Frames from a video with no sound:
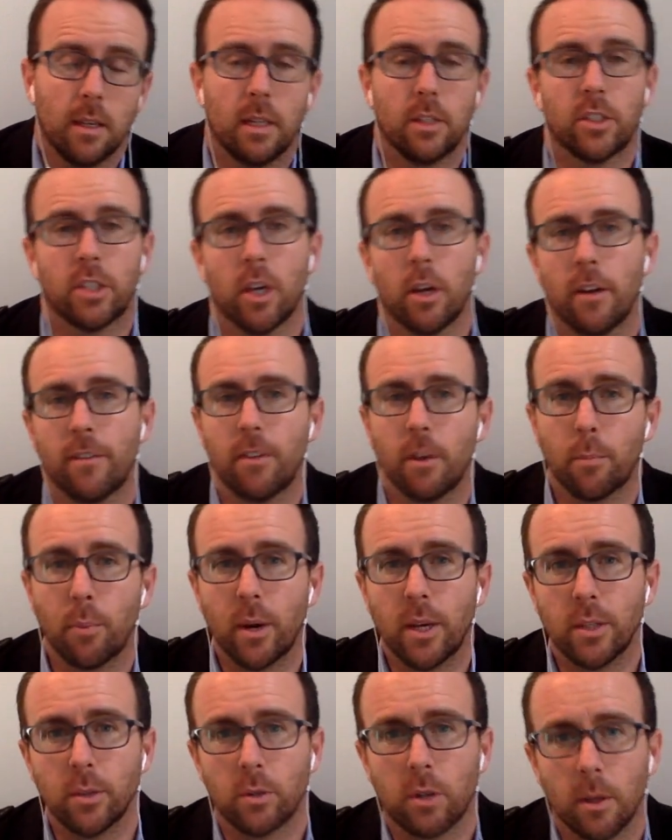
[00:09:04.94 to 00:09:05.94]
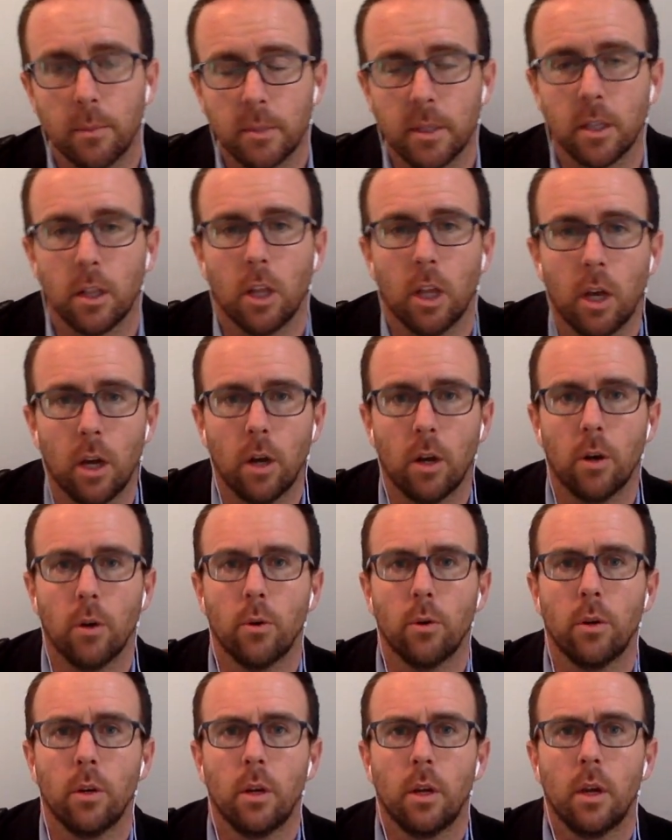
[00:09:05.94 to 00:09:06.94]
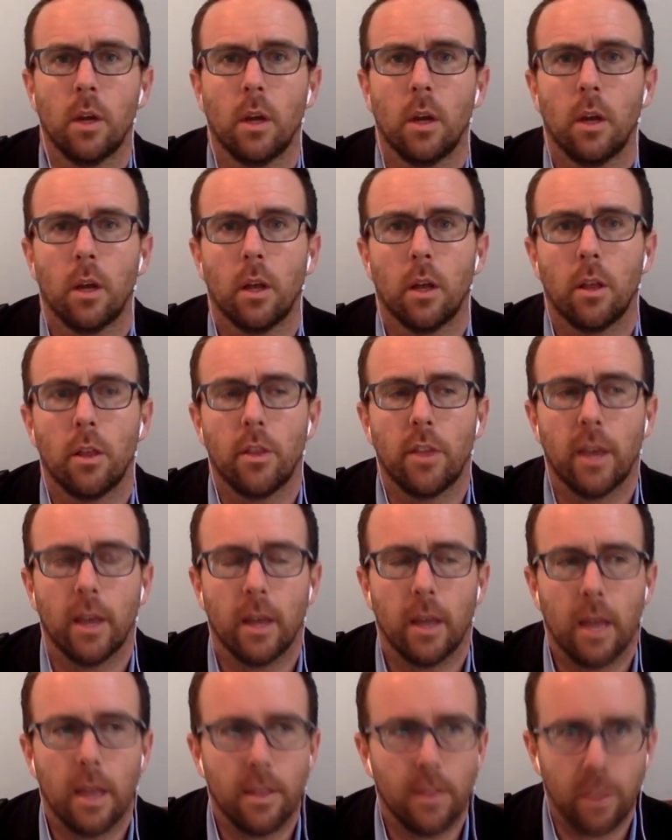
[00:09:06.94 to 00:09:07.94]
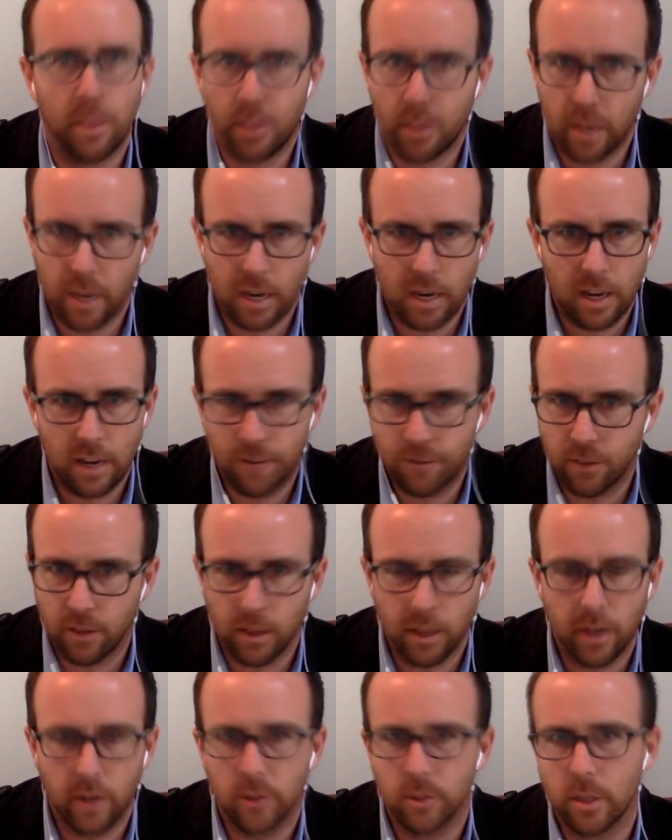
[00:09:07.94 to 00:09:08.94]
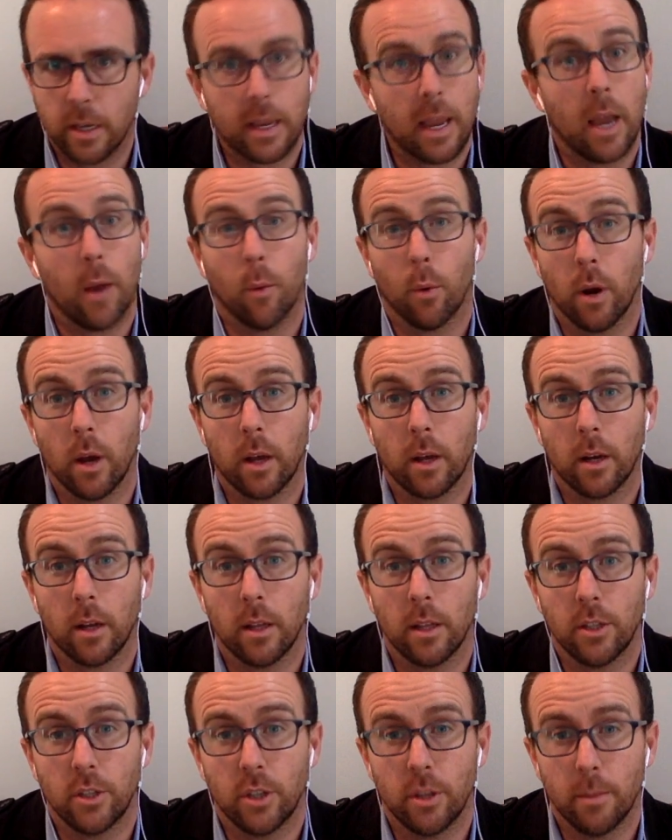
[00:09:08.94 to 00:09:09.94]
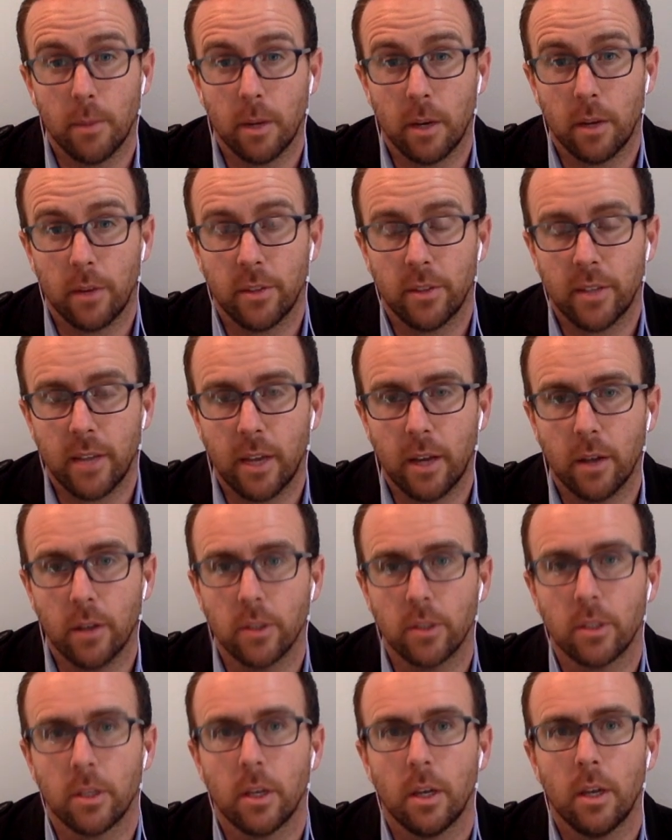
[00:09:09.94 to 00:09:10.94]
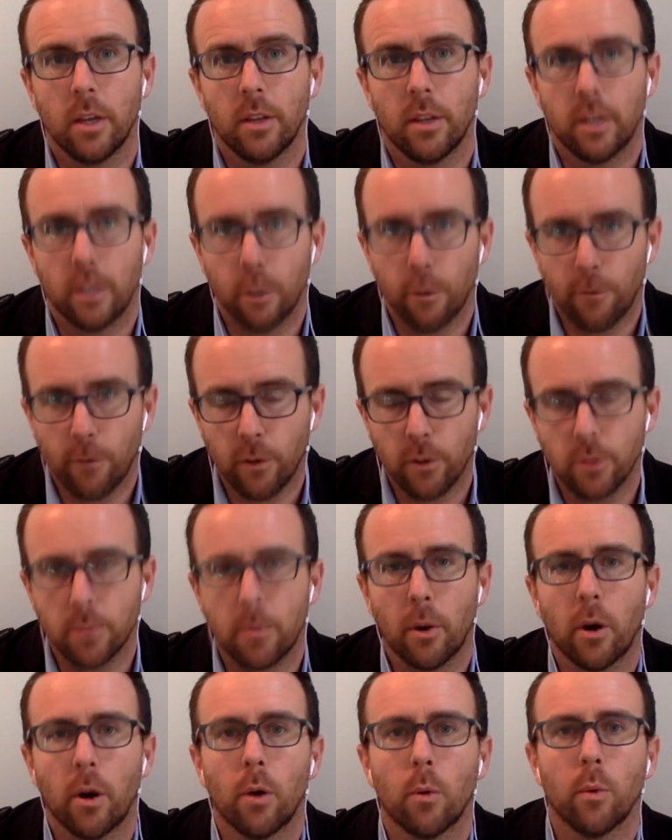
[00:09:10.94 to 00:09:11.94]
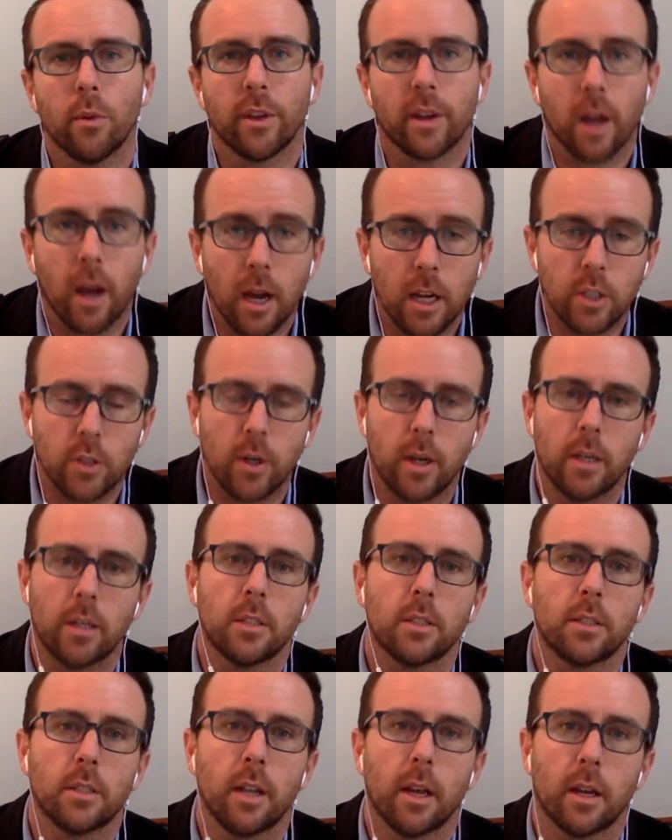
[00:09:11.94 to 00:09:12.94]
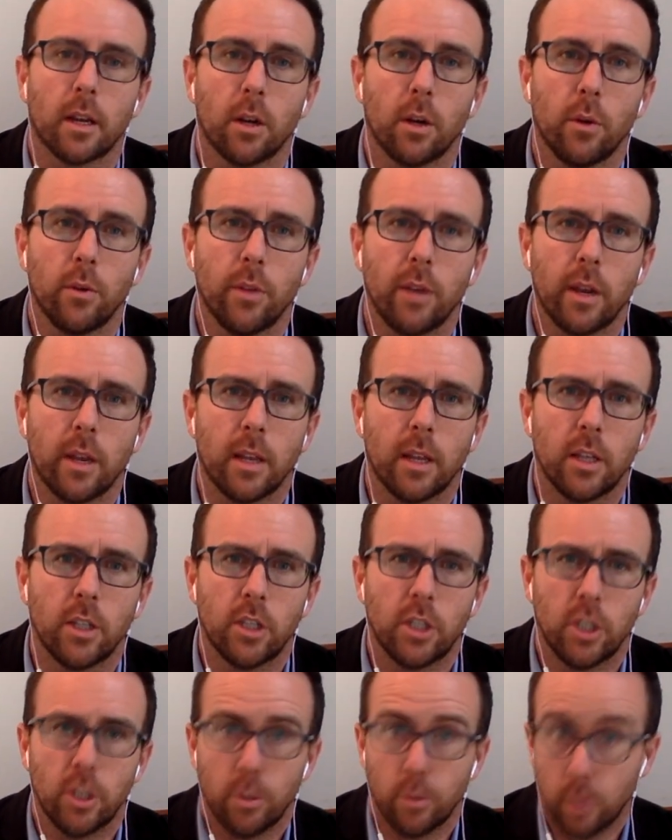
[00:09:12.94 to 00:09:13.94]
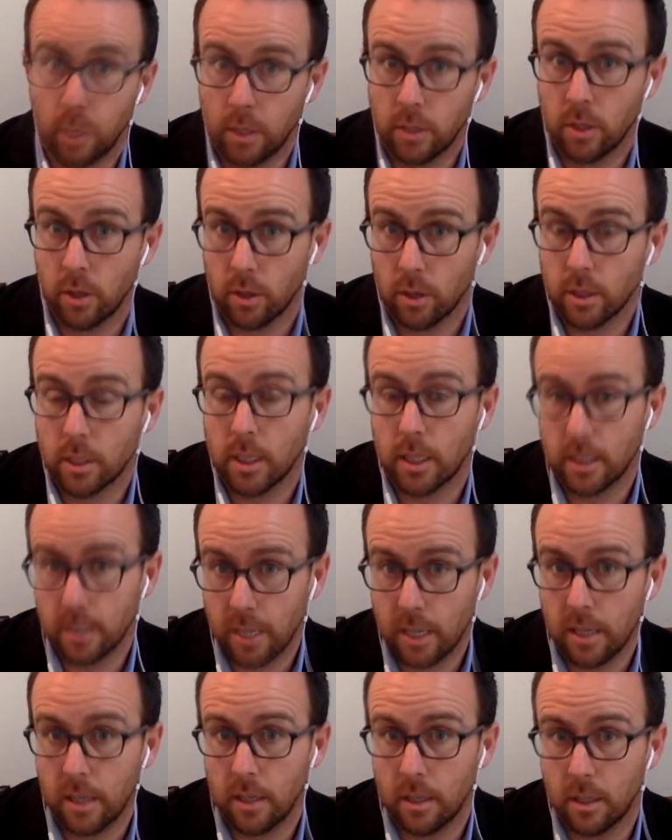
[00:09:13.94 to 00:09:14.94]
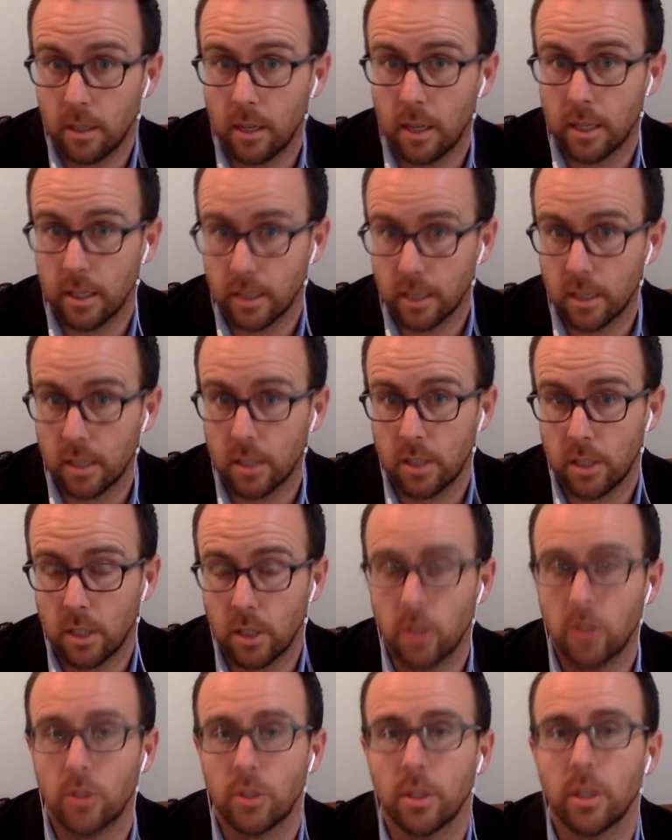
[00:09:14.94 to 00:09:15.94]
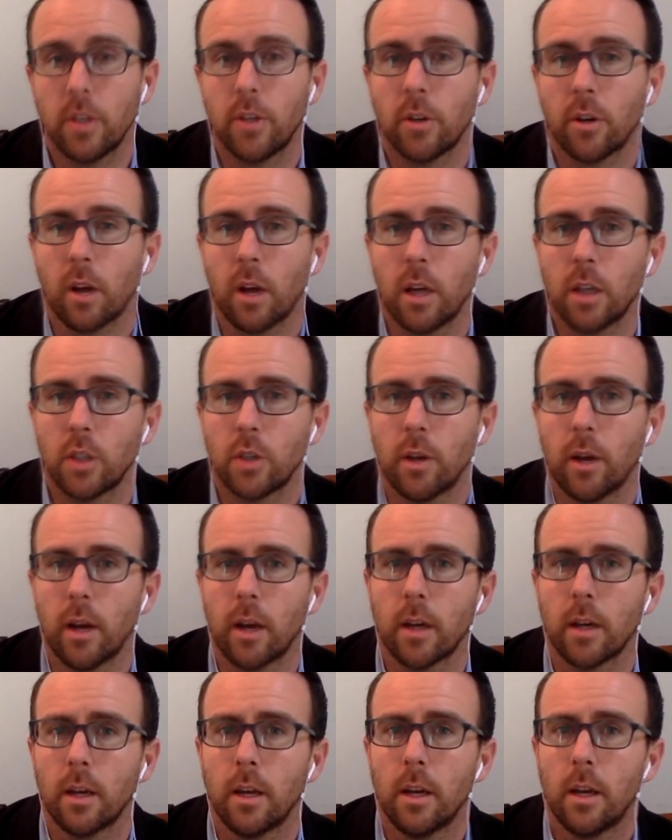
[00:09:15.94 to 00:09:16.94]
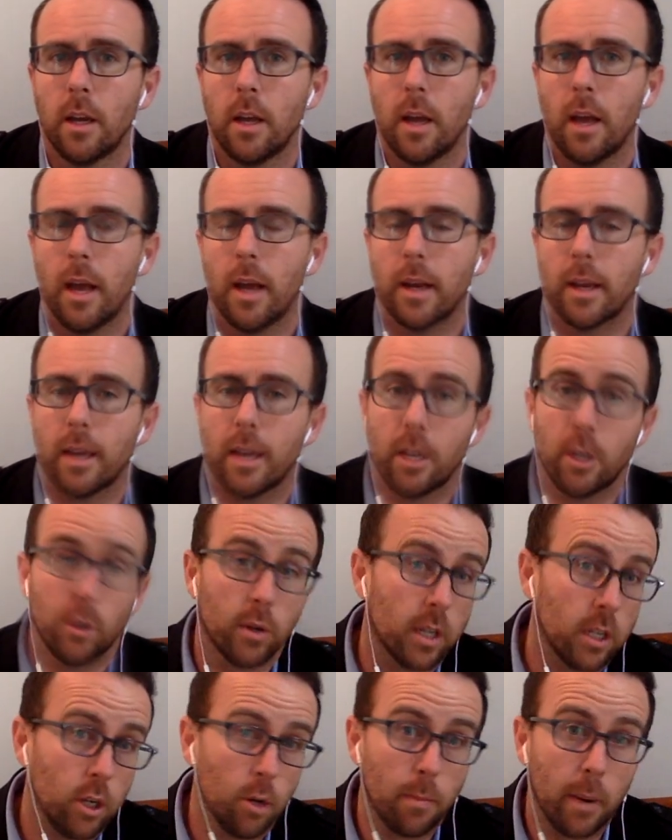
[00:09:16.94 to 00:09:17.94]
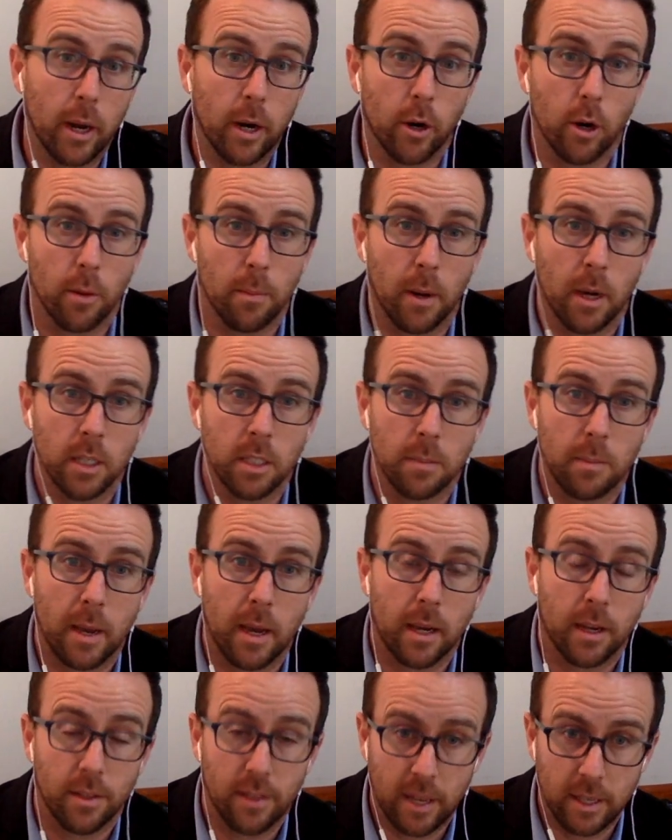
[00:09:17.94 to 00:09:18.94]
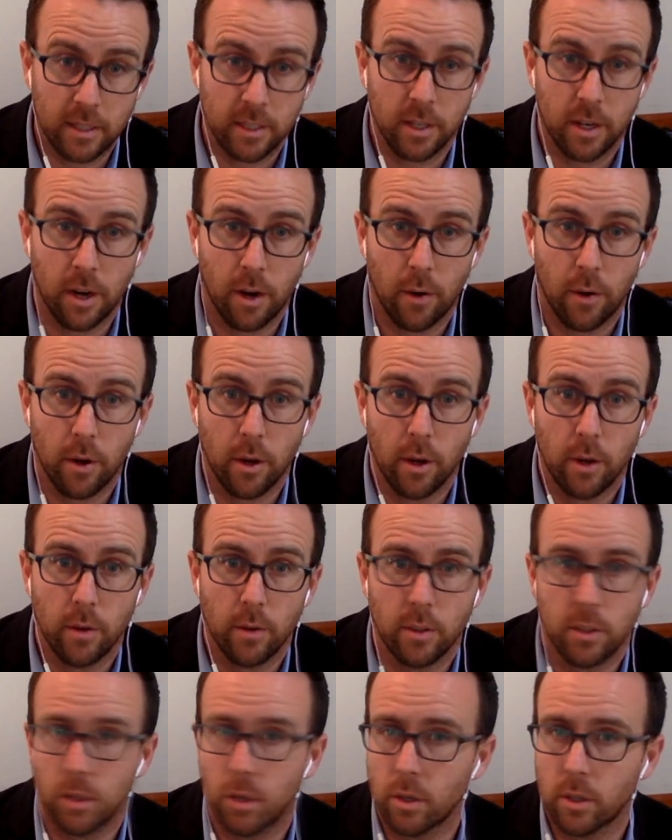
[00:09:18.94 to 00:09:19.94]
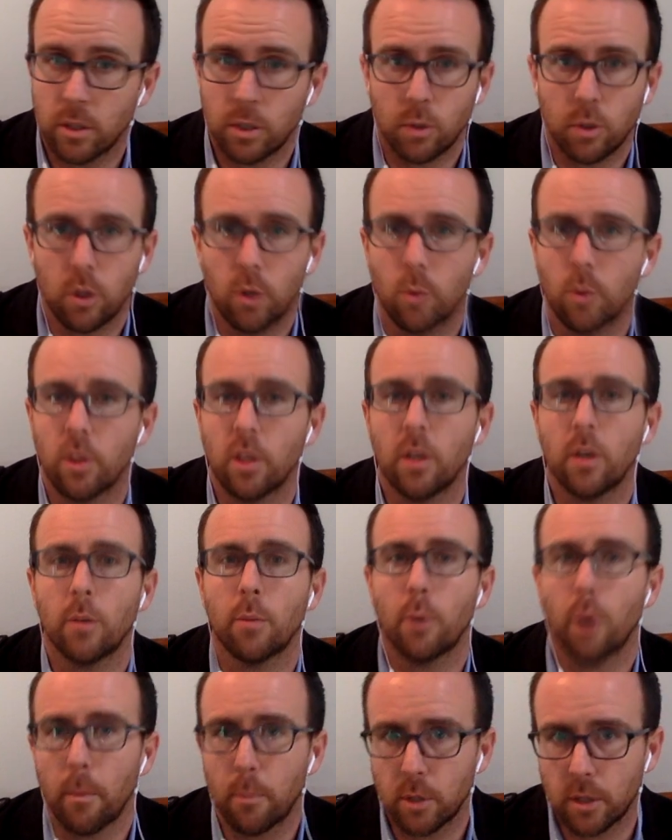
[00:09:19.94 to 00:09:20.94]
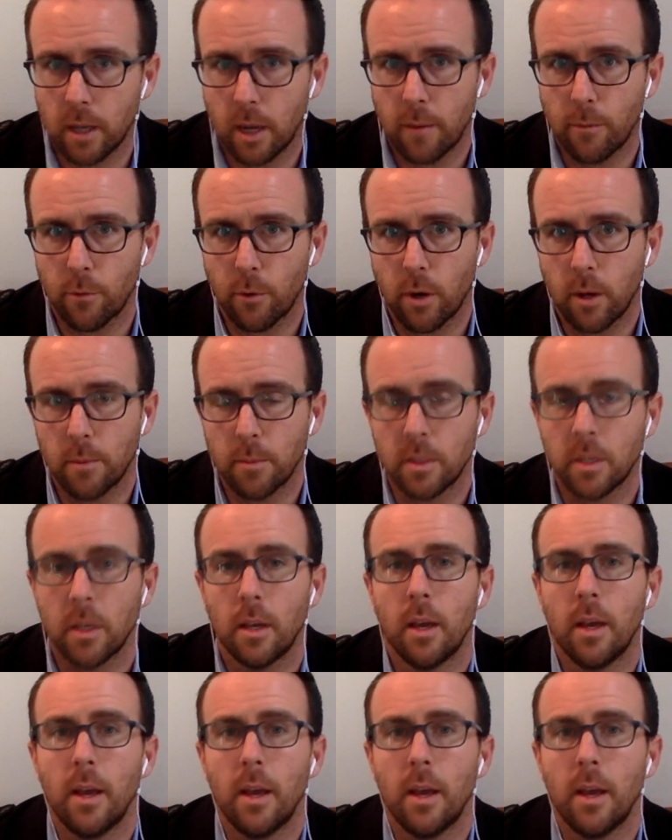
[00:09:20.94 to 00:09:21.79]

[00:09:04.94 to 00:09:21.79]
And so if the appraisal comes in low, then and if the lender's like, hey, we're not going to lend you the money on this house, the deal falls apart, well, the contract is not going to hold that against you as long as that's in as a contingency in your contract. And again, you'll get your binder deposit back in that scenario as long as you're within your proper time frames.